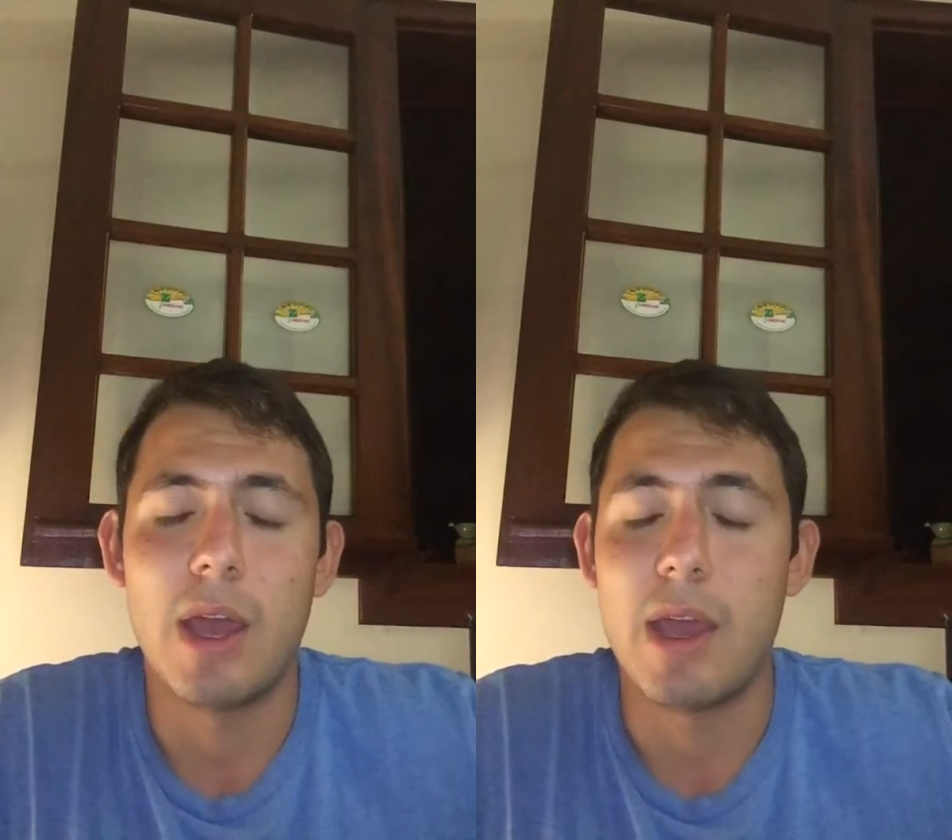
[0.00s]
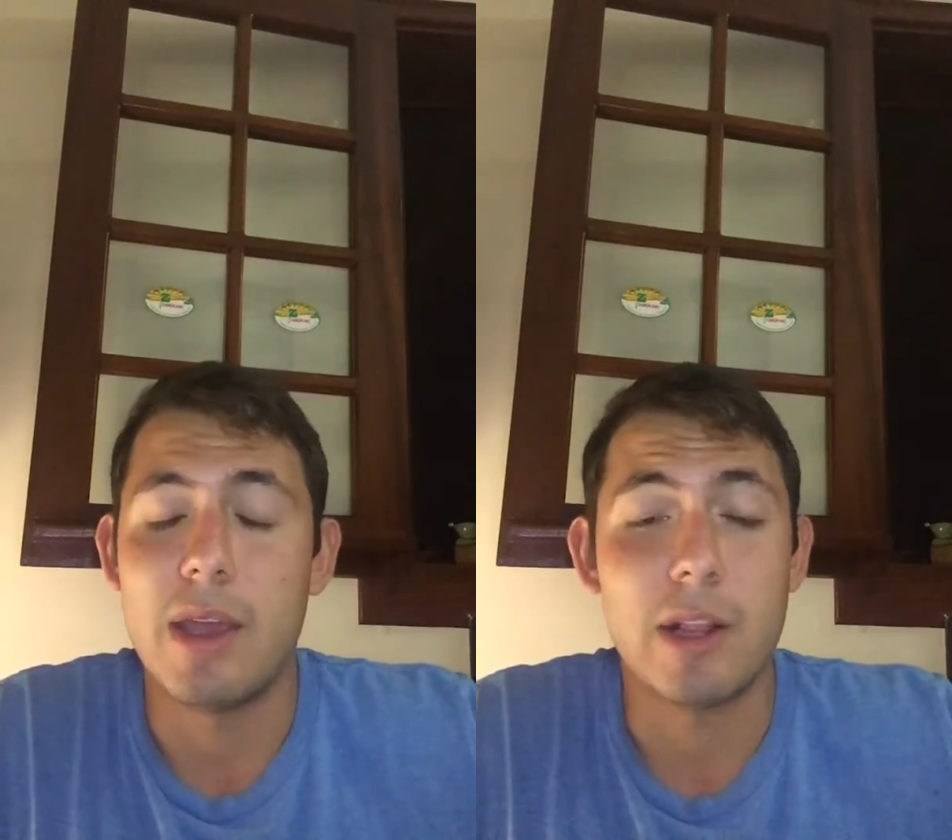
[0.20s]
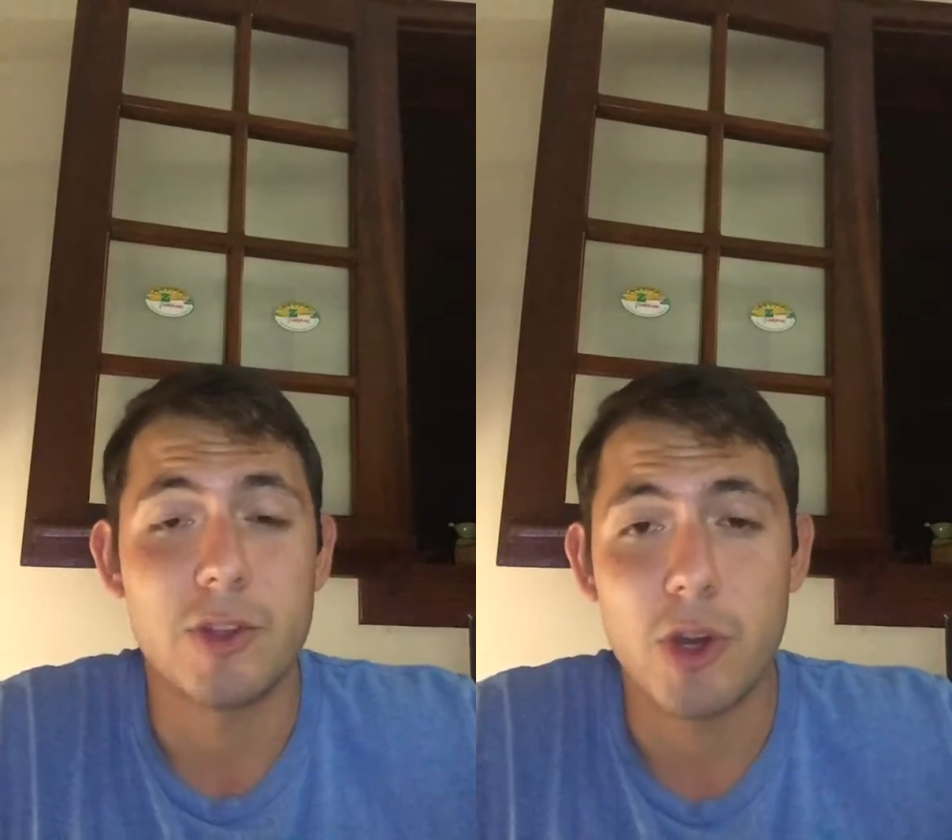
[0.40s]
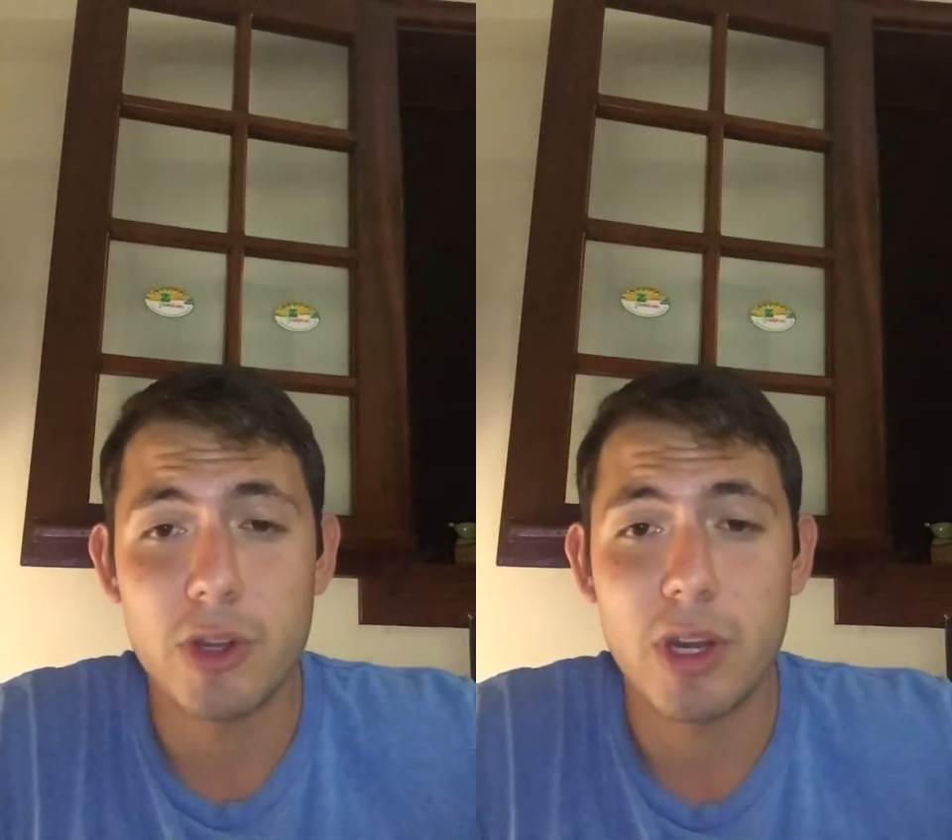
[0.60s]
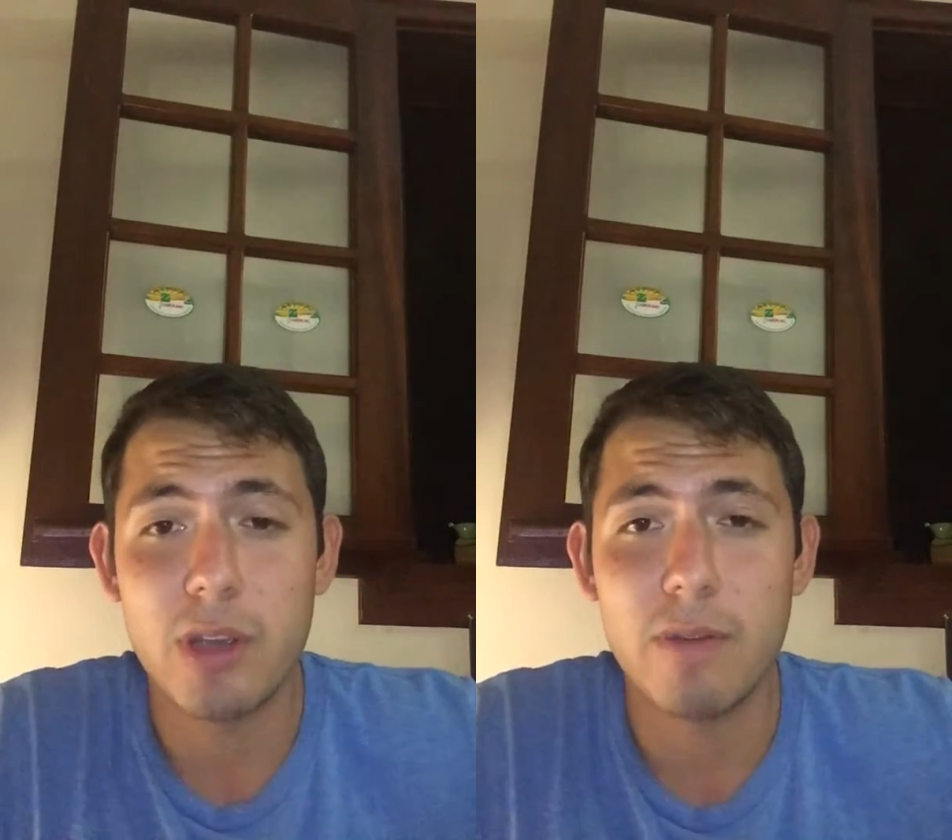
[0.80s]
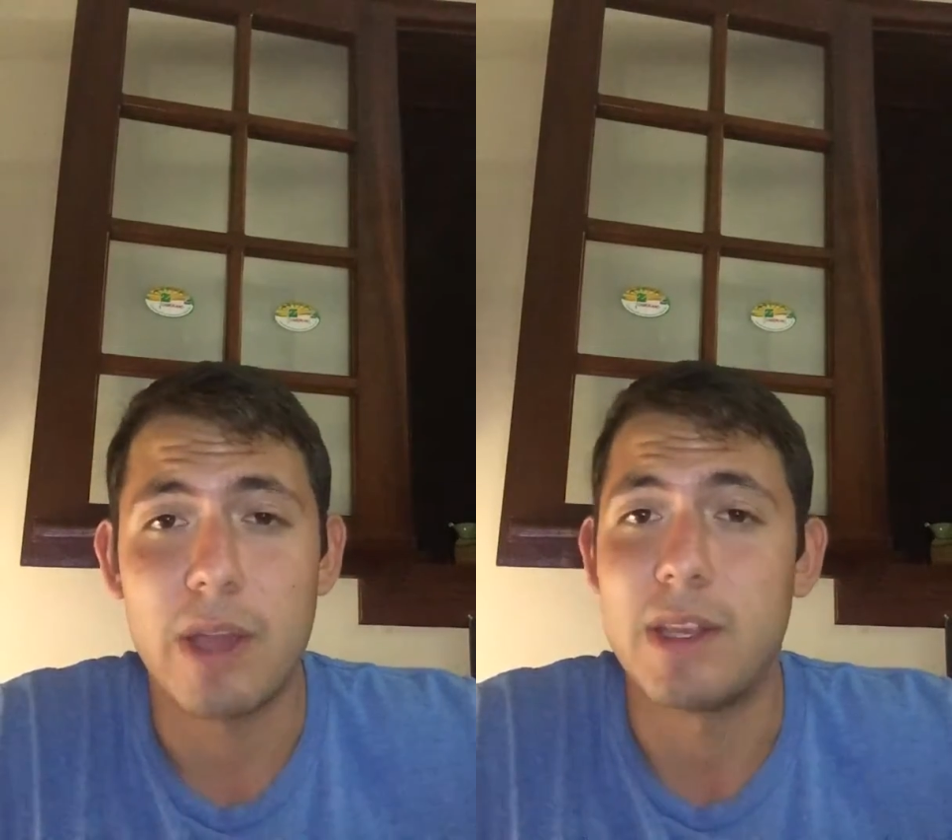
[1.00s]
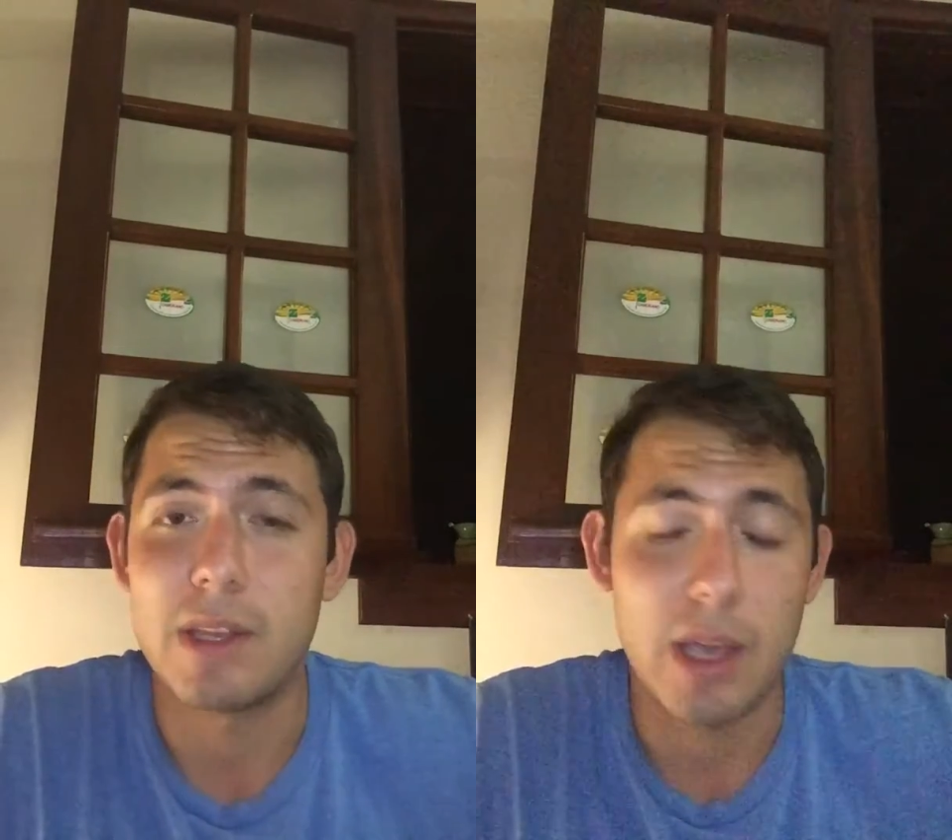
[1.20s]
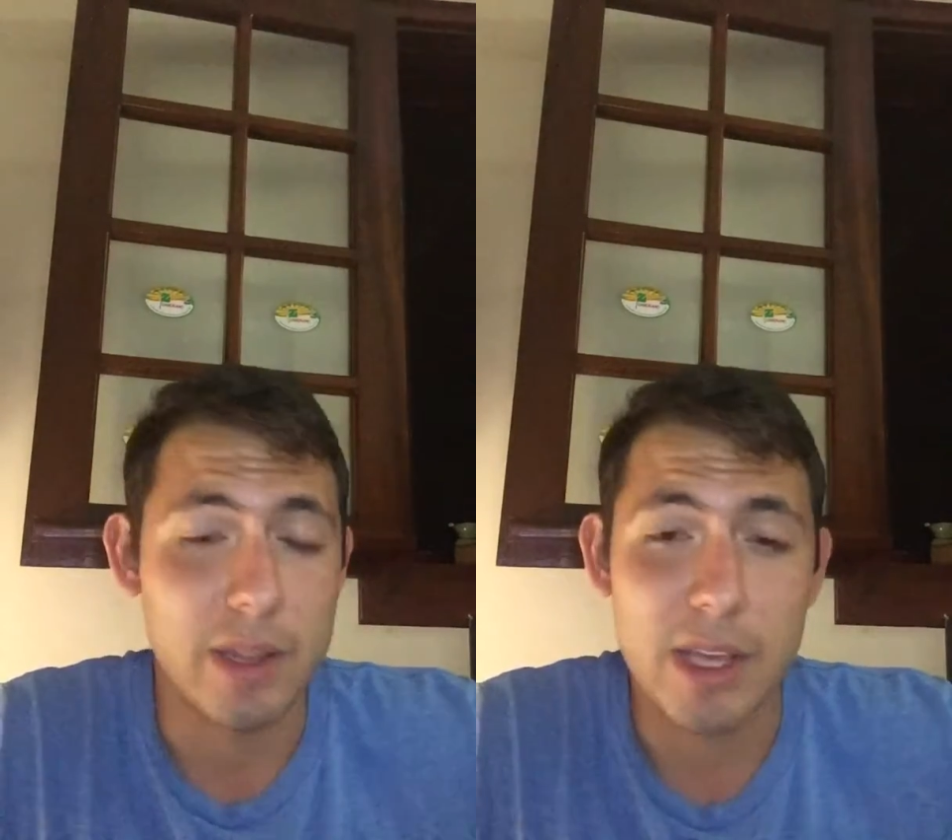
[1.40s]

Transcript: a alternative, an